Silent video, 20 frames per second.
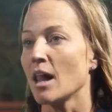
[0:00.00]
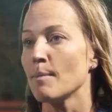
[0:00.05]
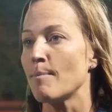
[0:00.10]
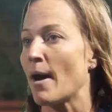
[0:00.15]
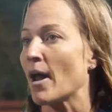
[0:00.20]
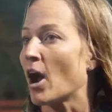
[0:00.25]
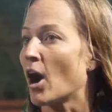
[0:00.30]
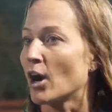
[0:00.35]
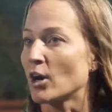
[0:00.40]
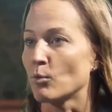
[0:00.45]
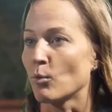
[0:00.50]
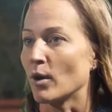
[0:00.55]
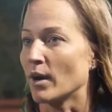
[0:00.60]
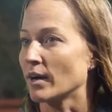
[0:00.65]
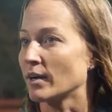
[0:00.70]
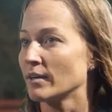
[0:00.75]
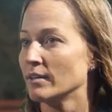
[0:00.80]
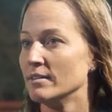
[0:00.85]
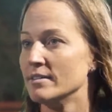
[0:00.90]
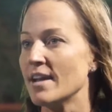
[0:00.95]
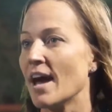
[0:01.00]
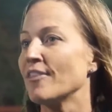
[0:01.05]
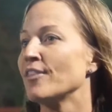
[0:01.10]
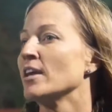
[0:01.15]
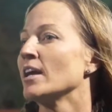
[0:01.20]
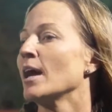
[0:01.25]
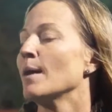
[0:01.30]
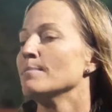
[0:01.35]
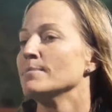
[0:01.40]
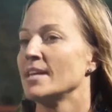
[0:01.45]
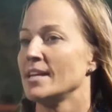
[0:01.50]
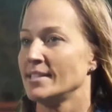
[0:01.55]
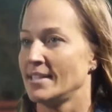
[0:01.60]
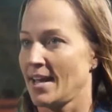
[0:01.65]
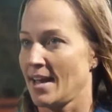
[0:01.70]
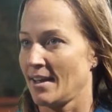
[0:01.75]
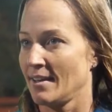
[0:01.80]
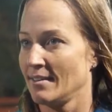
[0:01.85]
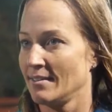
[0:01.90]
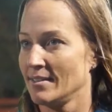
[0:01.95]
It's all about hard work. Nothing comes
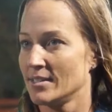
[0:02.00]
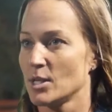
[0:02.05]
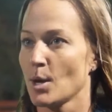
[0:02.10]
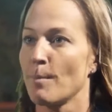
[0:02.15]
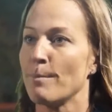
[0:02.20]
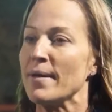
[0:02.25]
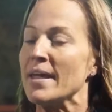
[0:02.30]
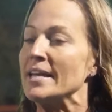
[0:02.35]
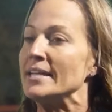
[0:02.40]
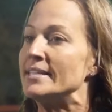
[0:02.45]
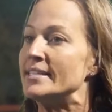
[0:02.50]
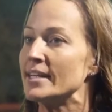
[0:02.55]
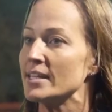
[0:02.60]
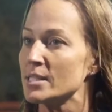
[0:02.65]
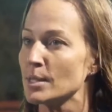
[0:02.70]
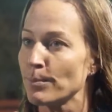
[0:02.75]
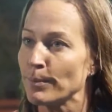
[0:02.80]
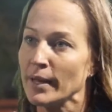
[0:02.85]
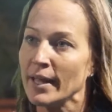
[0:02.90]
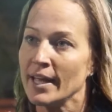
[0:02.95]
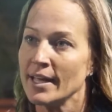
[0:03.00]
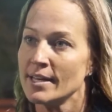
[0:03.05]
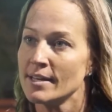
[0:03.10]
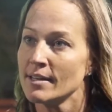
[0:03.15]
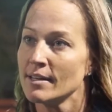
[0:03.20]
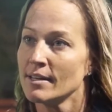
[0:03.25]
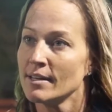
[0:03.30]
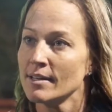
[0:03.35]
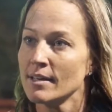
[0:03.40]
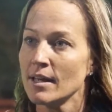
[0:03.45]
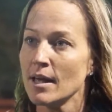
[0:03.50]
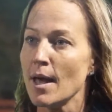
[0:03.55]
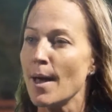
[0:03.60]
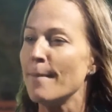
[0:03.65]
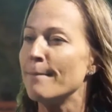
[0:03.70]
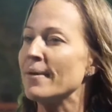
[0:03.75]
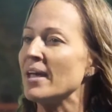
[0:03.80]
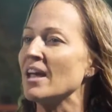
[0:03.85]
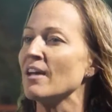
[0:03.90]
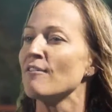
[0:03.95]
easy. So being disciplined,
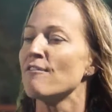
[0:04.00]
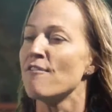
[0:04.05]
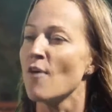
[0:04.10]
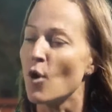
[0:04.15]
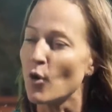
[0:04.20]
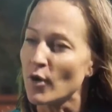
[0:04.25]
being